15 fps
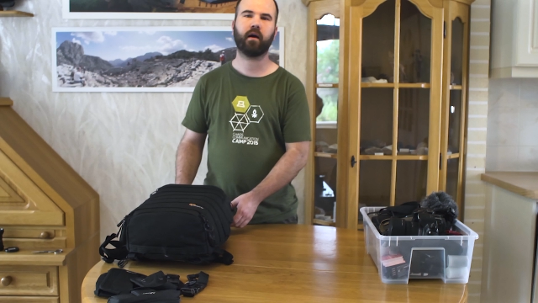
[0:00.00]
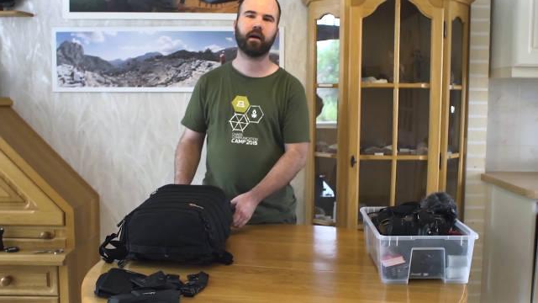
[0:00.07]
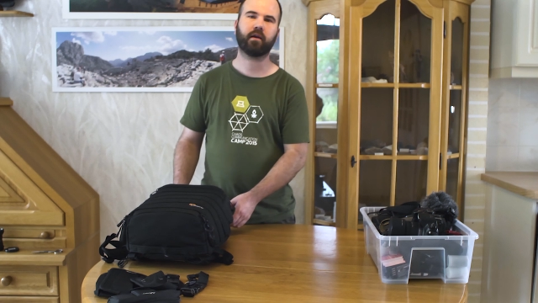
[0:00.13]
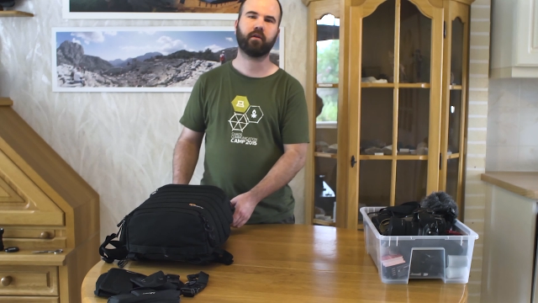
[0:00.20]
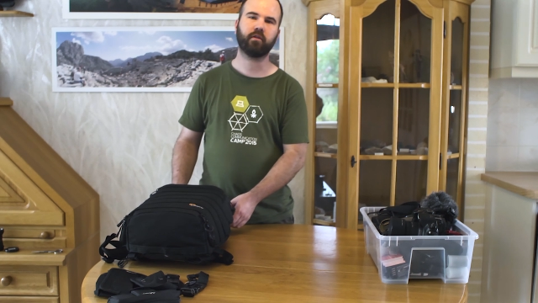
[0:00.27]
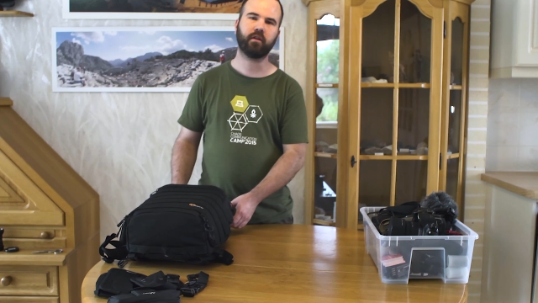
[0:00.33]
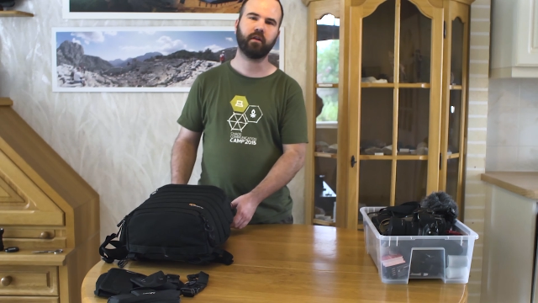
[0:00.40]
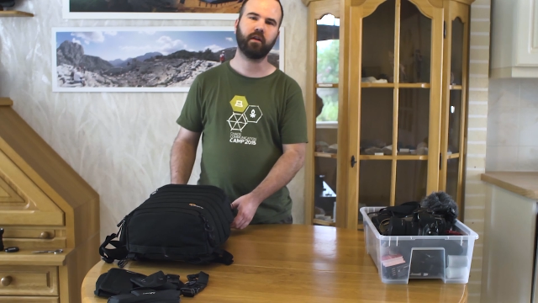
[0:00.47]
I
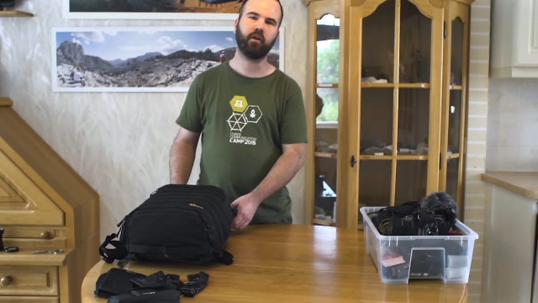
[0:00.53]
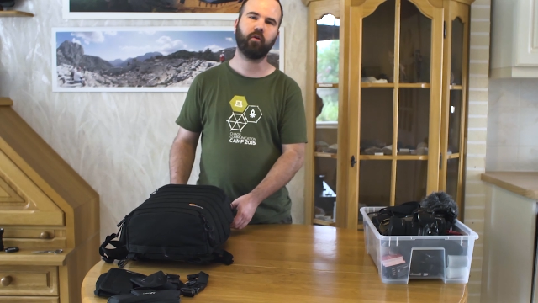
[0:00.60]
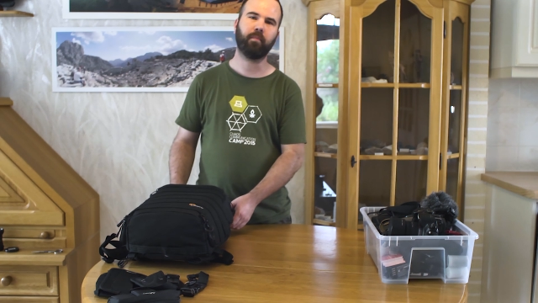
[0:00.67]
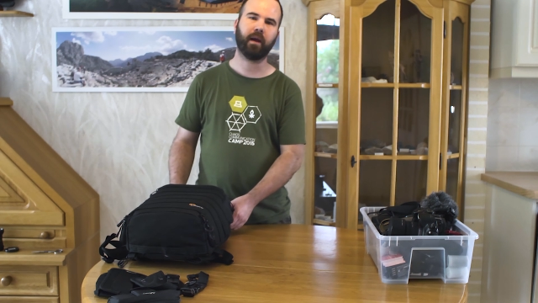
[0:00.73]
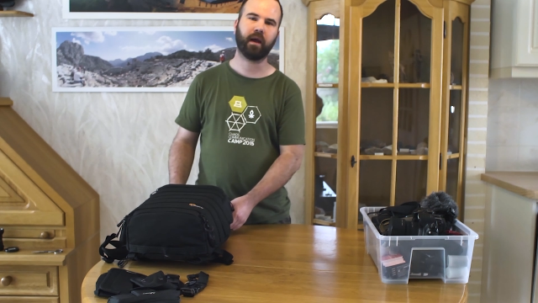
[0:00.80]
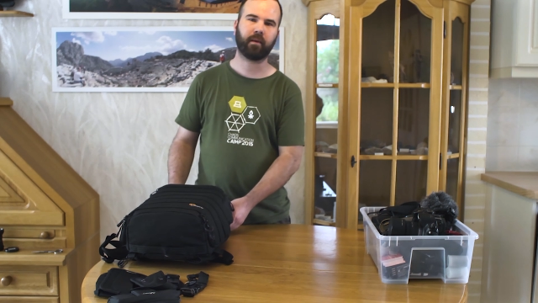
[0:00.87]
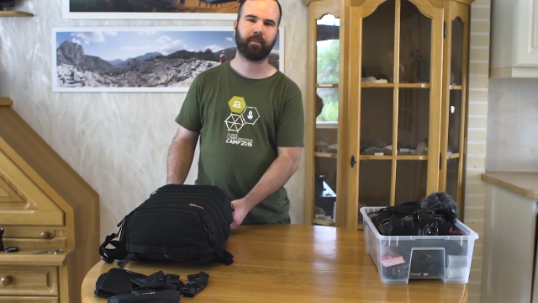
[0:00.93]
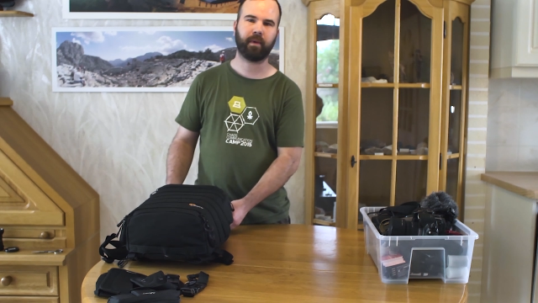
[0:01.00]
got a new
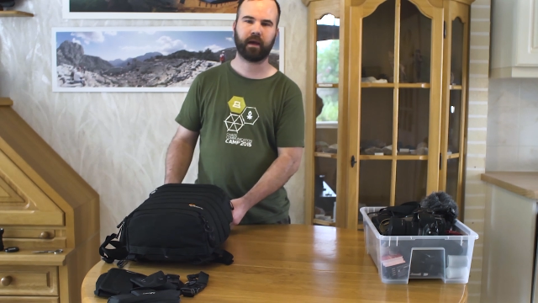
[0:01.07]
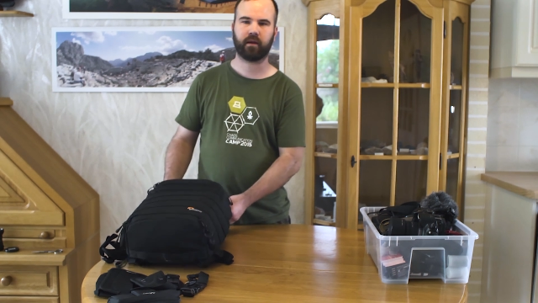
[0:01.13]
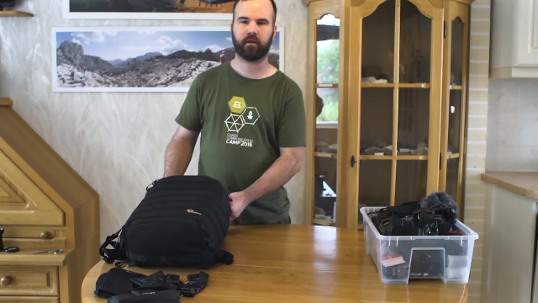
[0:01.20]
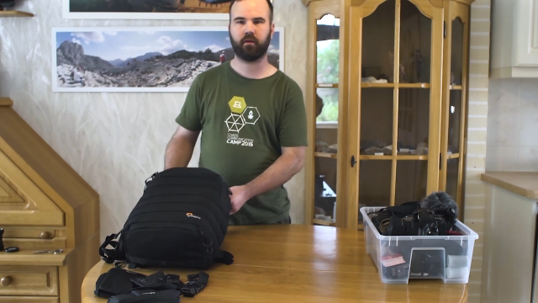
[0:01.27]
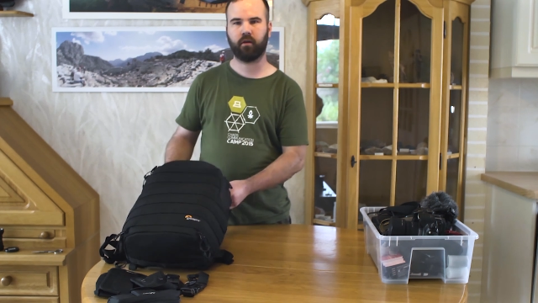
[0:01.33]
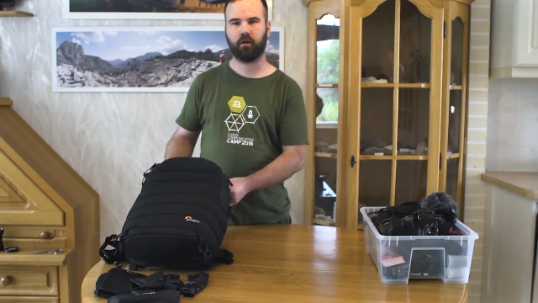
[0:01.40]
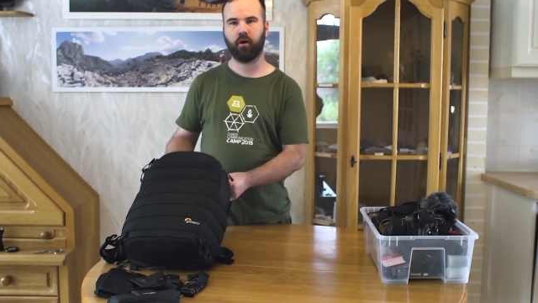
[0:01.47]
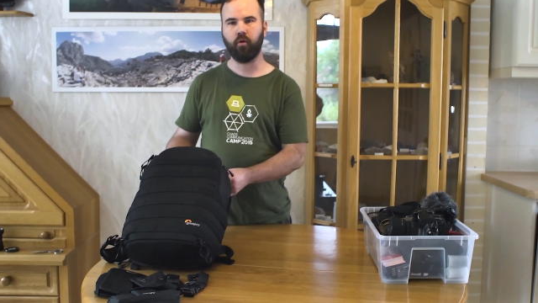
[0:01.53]
backpack,
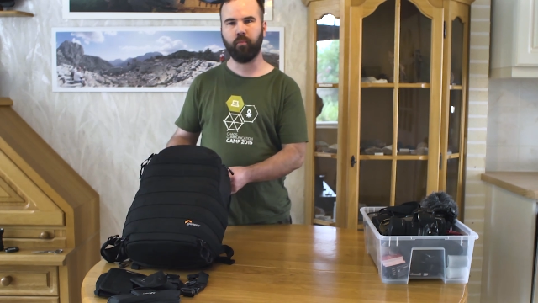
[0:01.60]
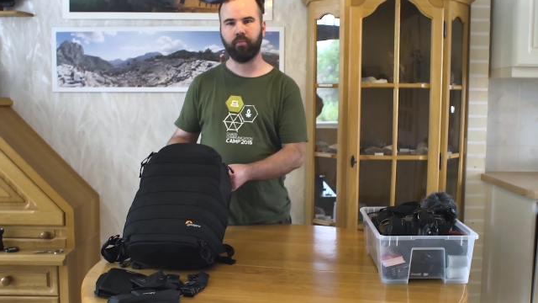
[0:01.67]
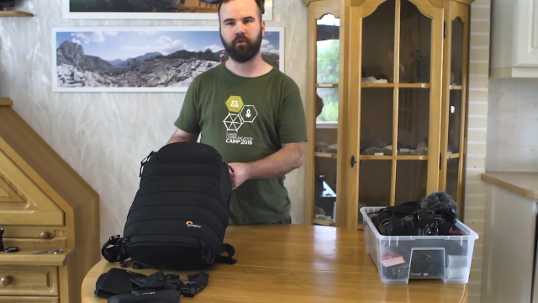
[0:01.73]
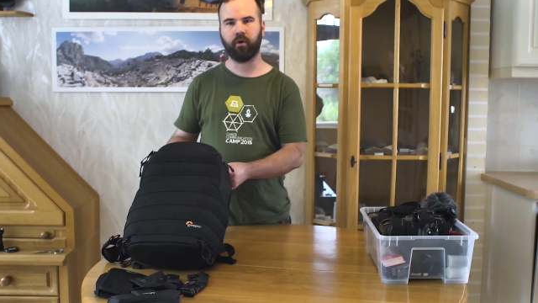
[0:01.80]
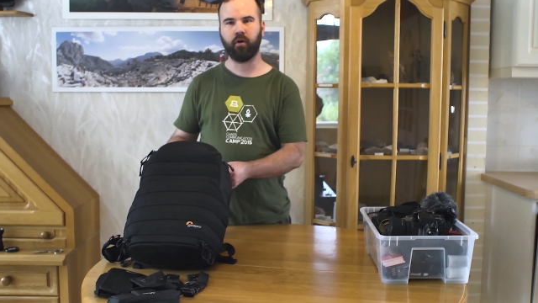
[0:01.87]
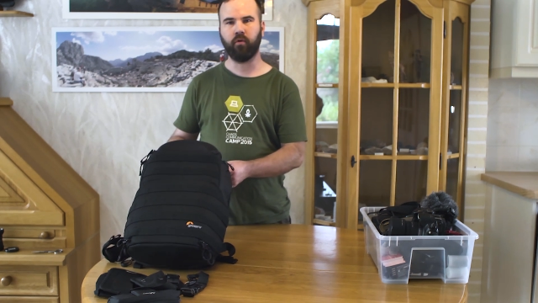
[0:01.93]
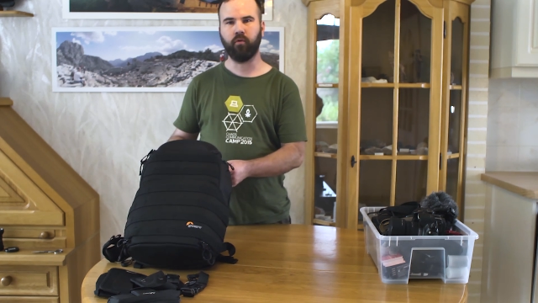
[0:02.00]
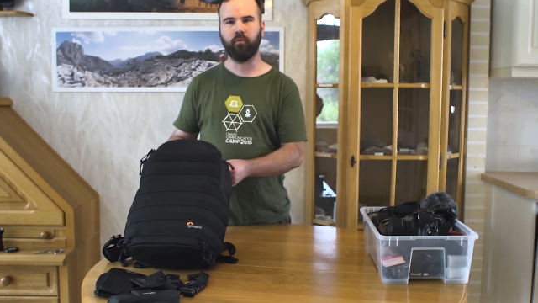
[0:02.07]
the Low
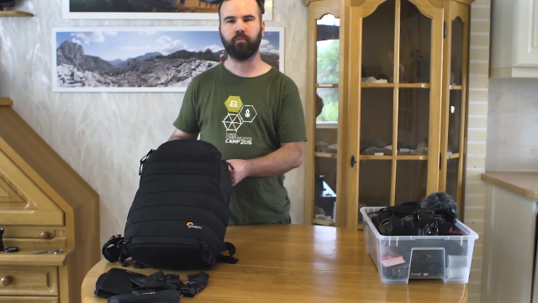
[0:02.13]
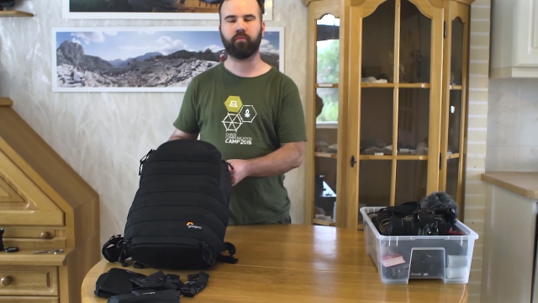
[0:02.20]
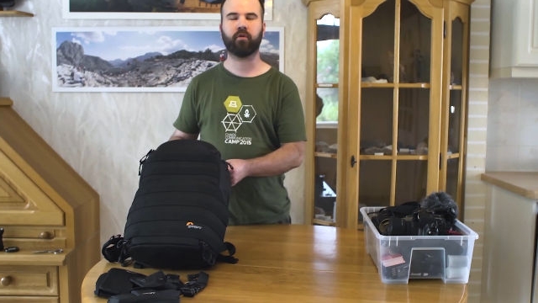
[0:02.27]
Pro